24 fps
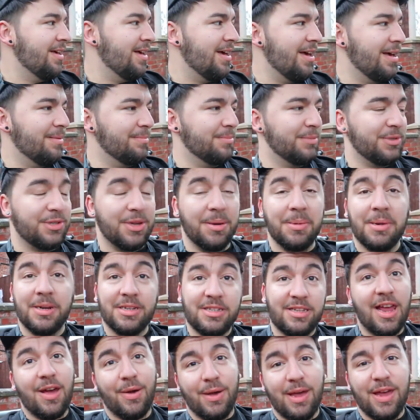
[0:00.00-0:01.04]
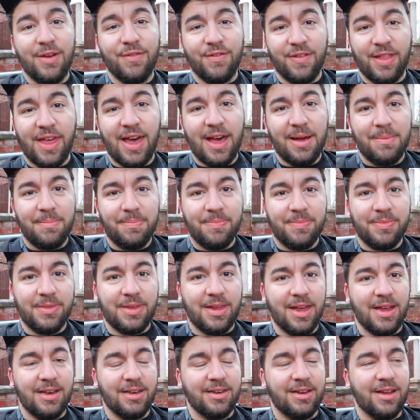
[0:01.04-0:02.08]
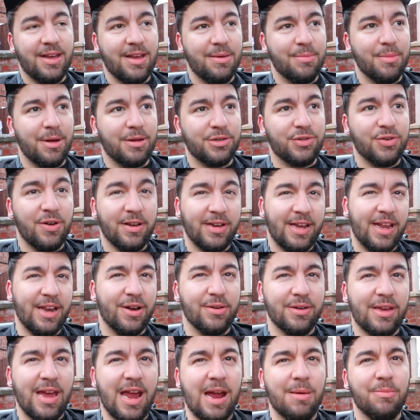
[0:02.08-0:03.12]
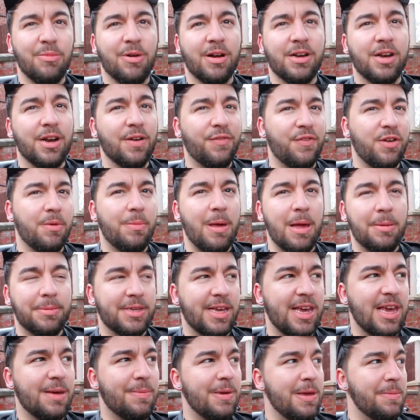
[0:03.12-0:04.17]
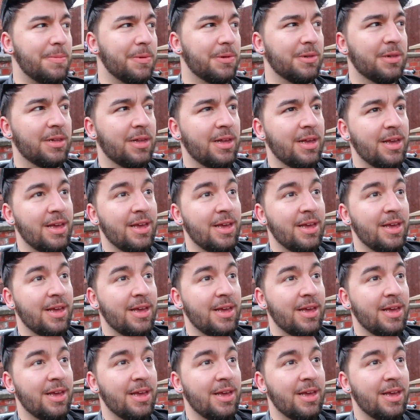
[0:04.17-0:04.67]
Um, so I'm going to stay out here for that and um, I'll try and get it on camera. I don't know if you'll be able to hear people,